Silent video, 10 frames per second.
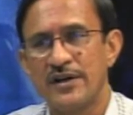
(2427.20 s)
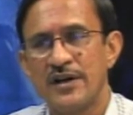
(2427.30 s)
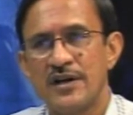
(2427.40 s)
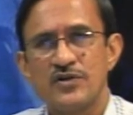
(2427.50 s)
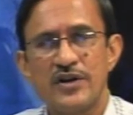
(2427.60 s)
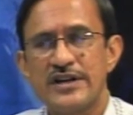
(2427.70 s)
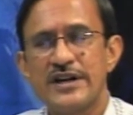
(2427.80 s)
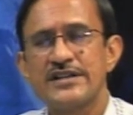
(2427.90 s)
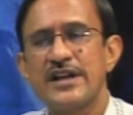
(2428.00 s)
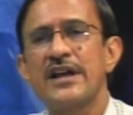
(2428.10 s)
So
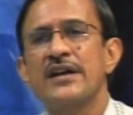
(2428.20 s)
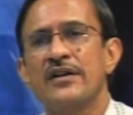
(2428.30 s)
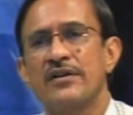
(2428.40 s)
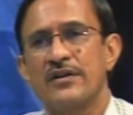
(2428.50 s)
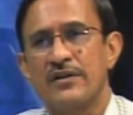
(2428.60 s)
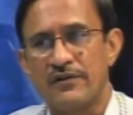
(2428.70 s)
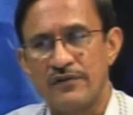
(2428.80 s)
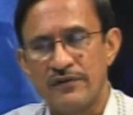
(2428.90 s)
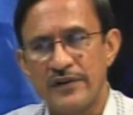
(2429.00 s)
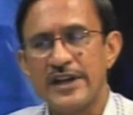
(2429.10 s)
it's a
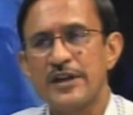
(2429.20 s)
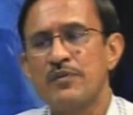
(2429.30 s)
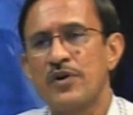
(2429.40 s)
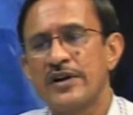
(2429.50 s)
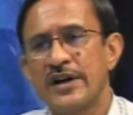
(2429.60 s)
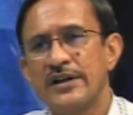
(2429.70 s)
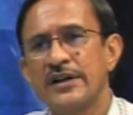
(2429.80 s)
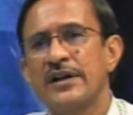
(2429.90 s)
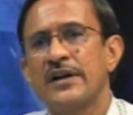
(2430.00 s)
very important